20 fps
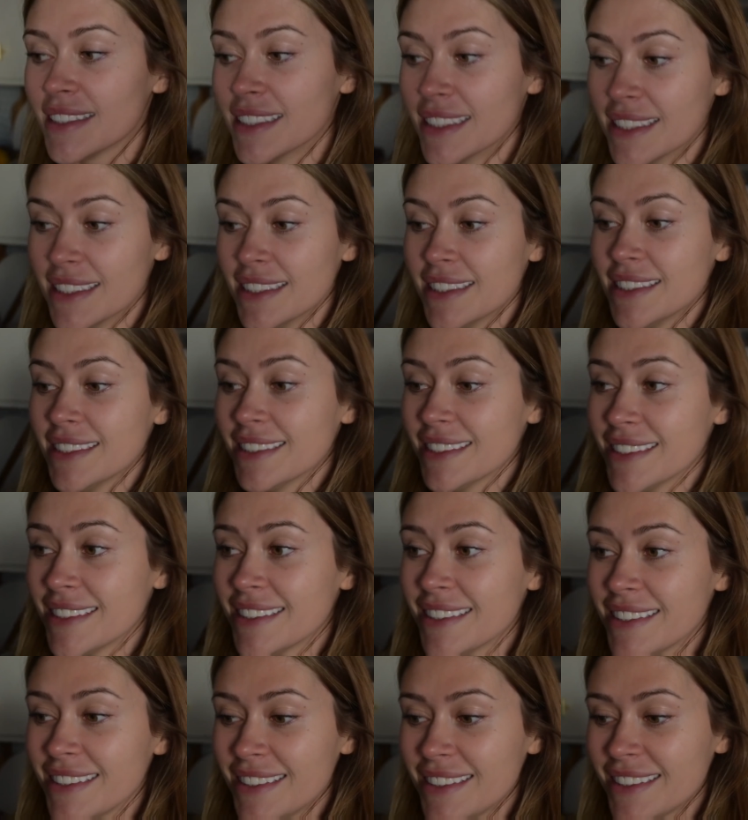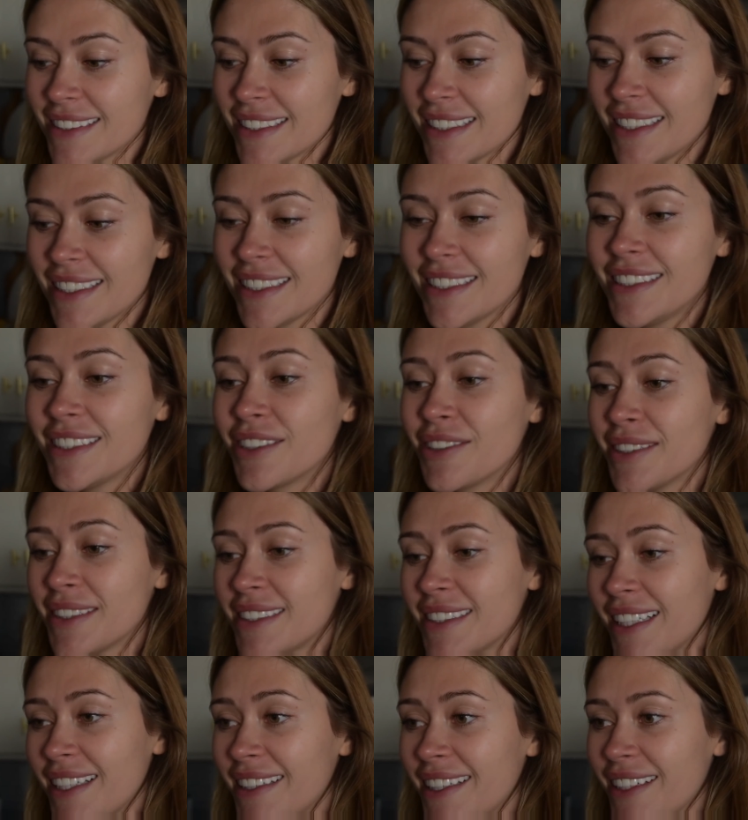Ugh. And I know
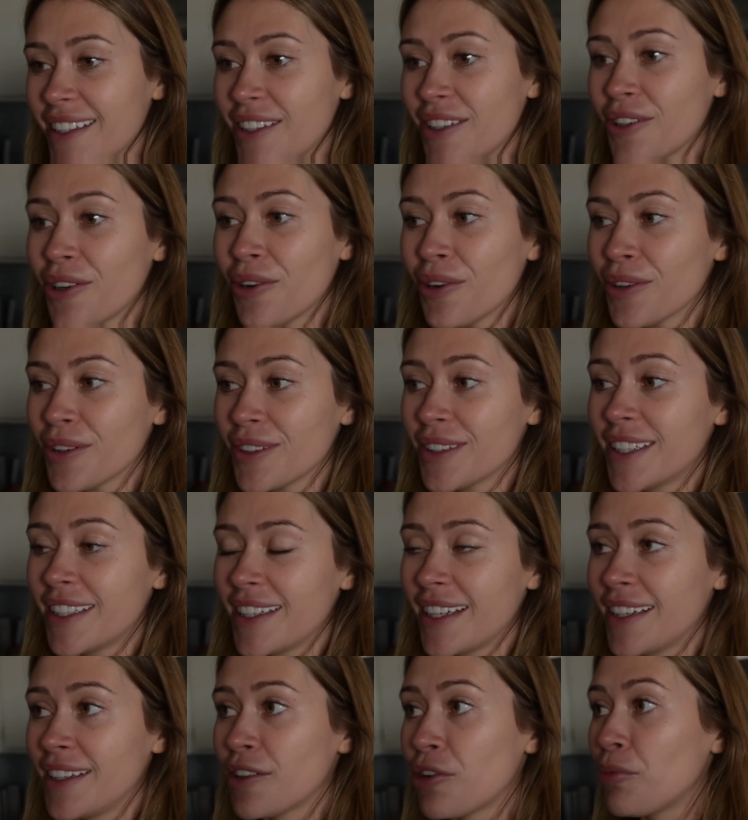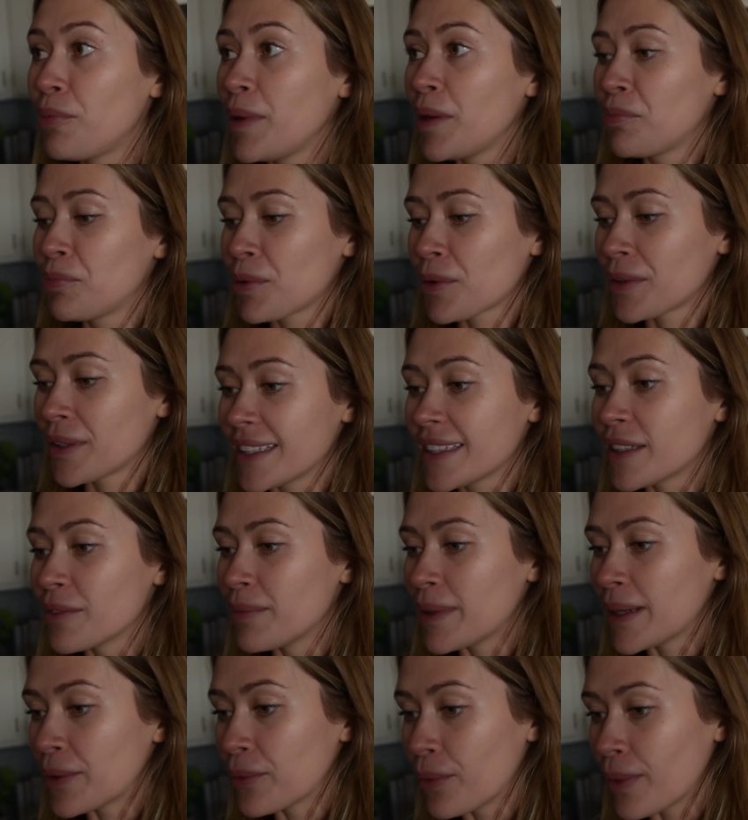it's not that cold and I know people in the
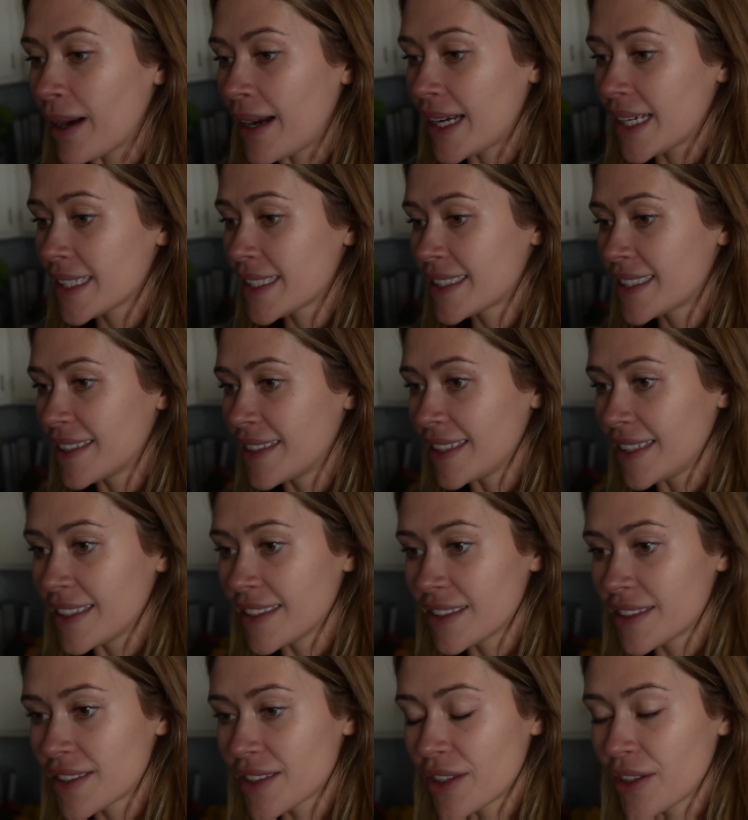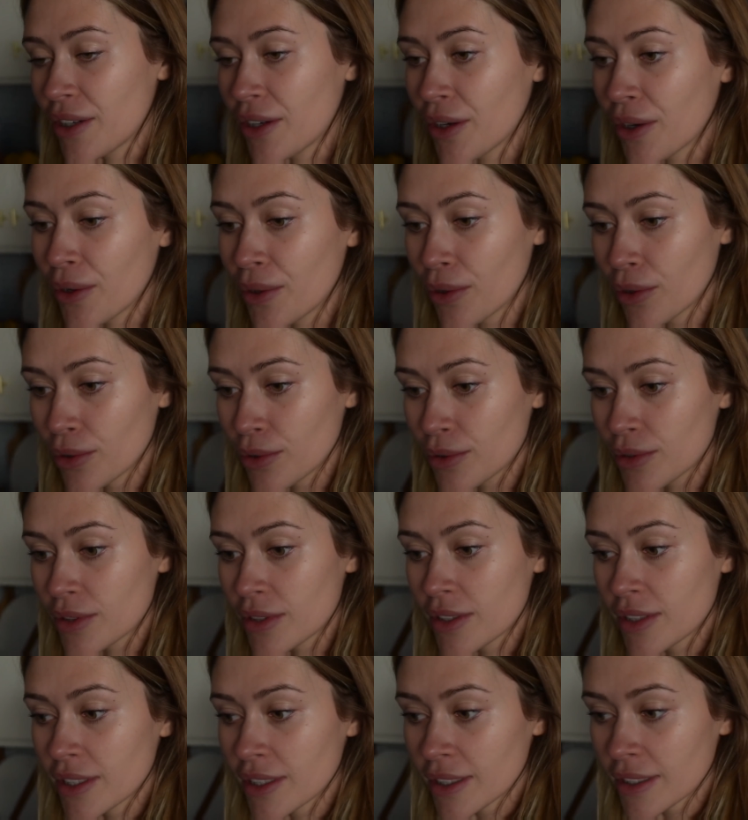Midwest and the East
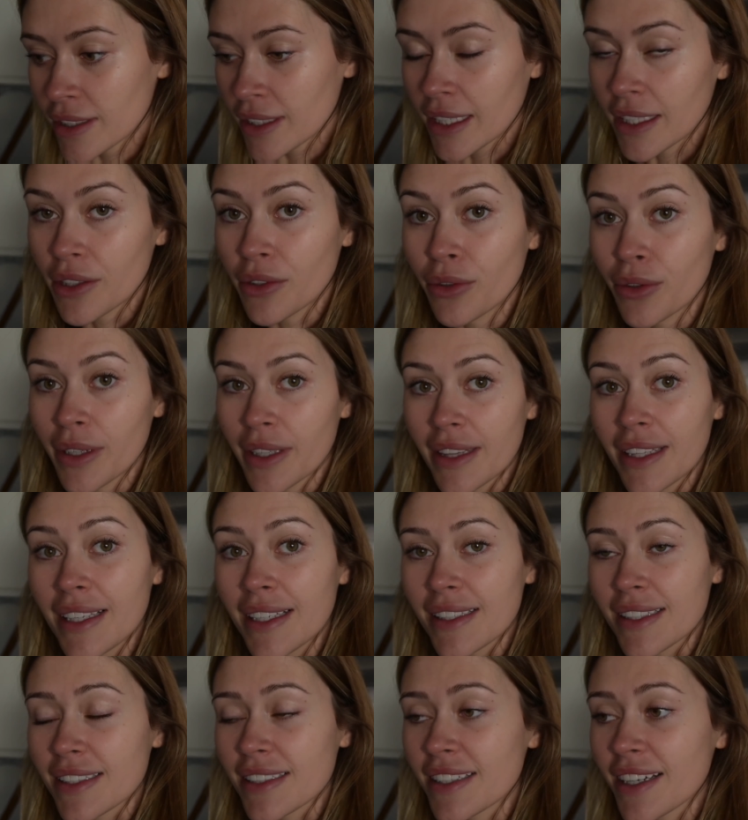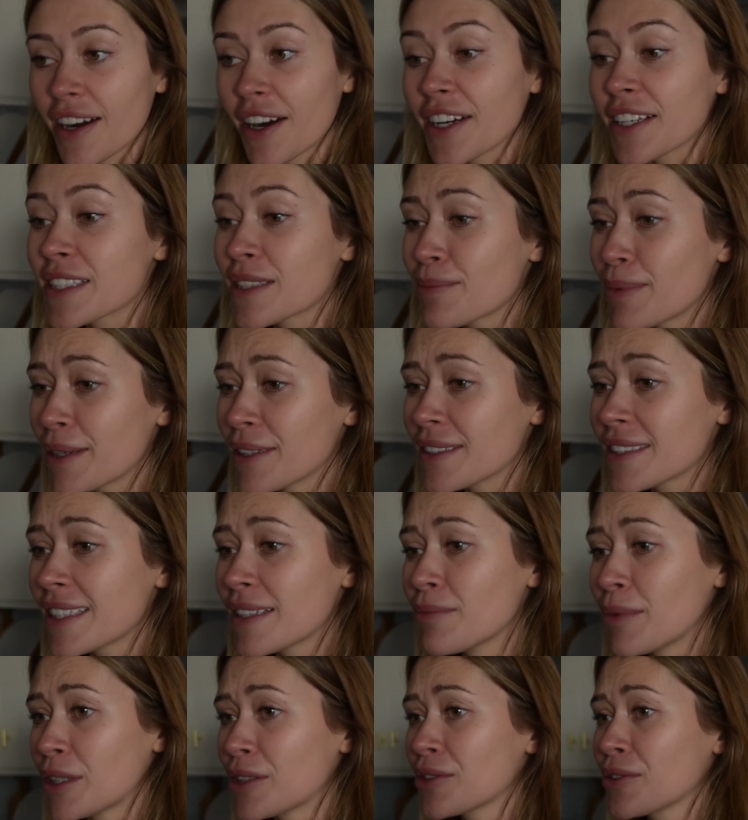Coast, like Northeast, are
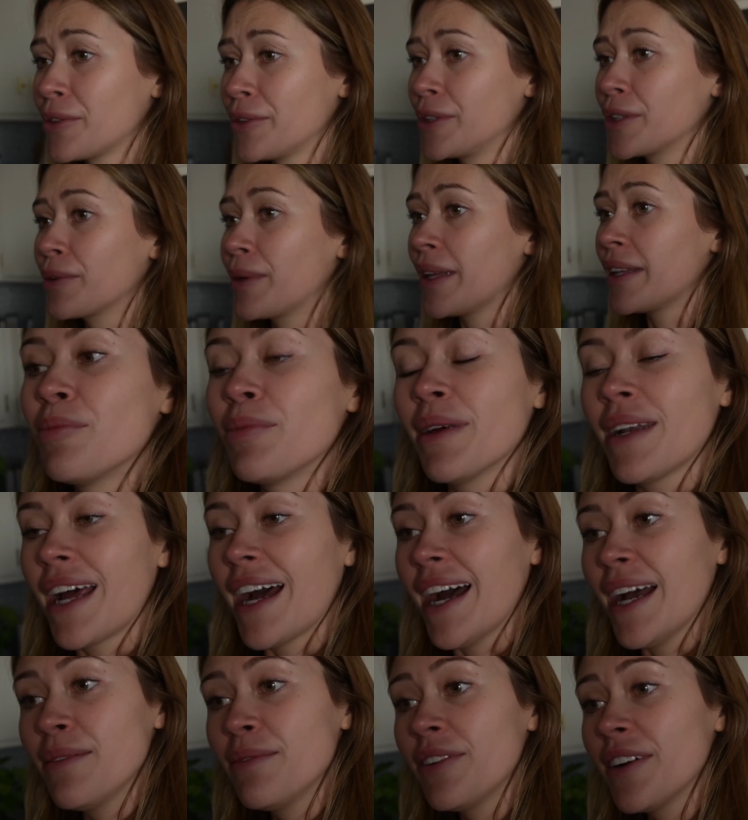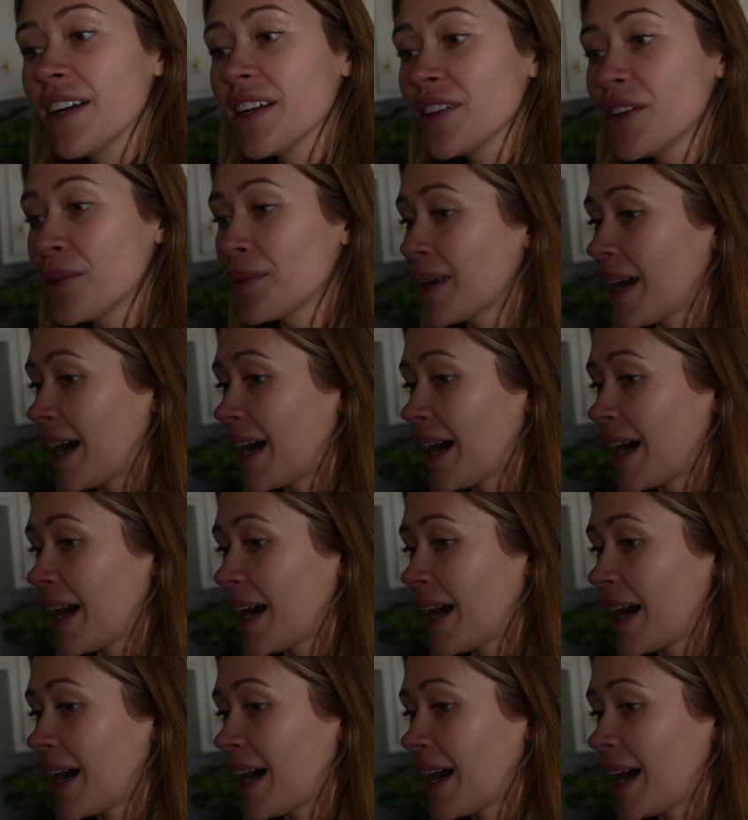experiencing much colder weather. But I'm very low in